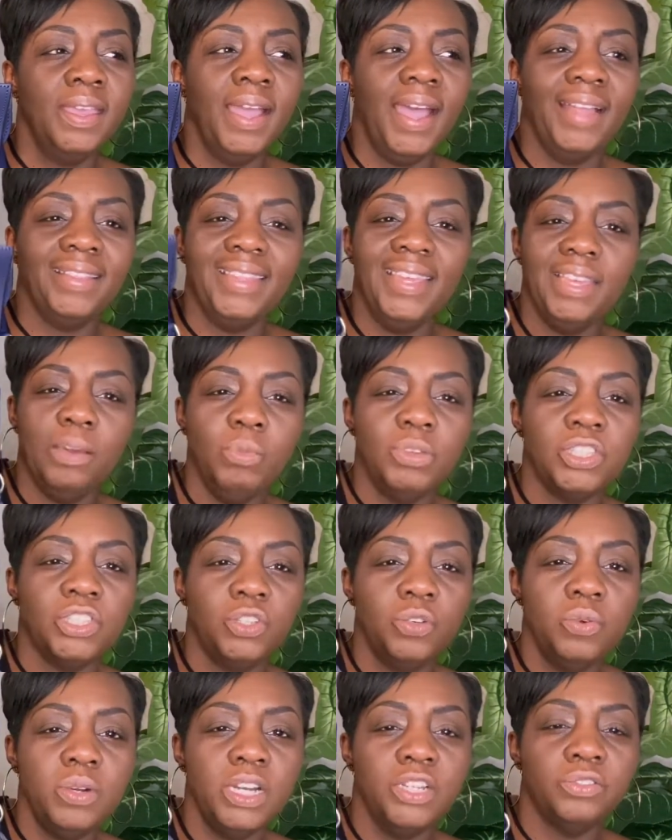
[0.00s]
I think it was
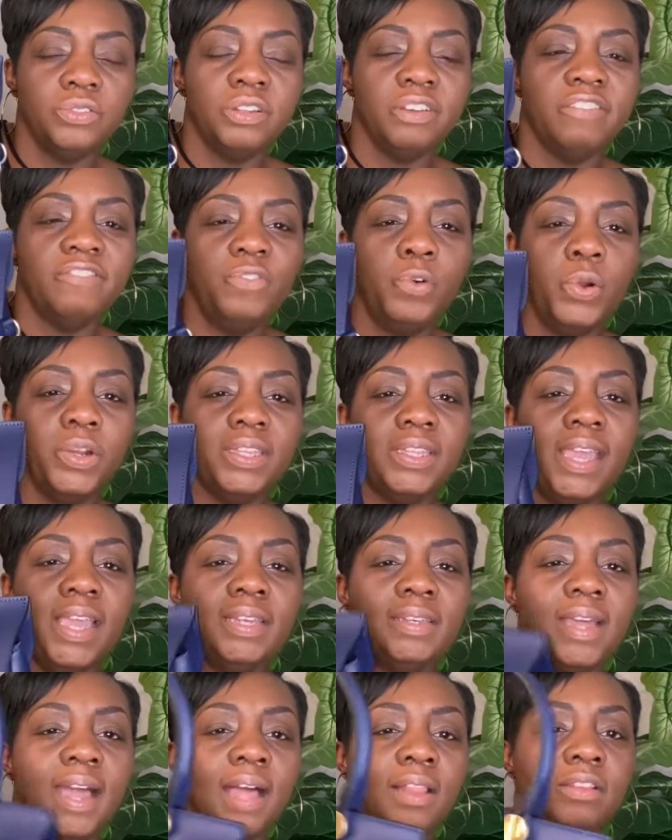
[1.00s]

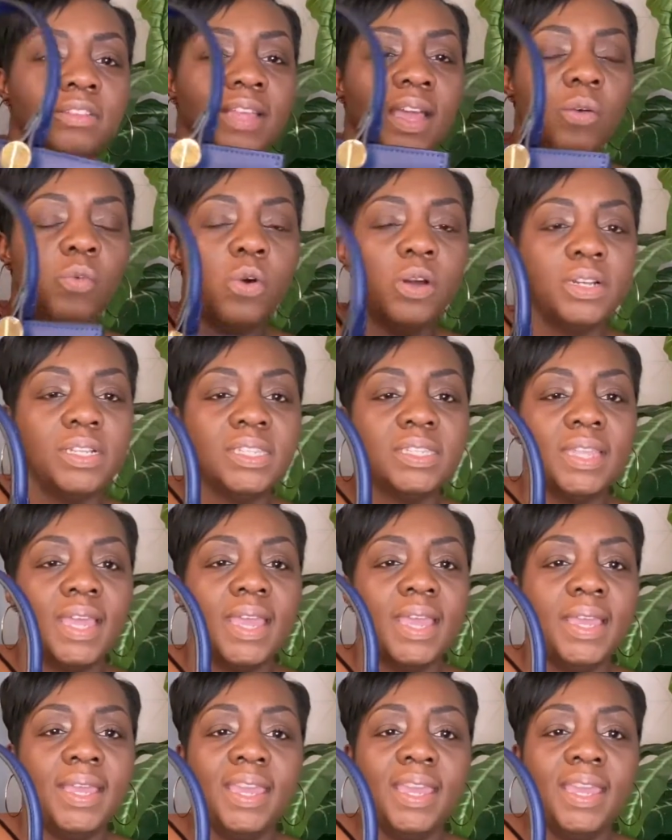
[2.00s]
$248, I want to say.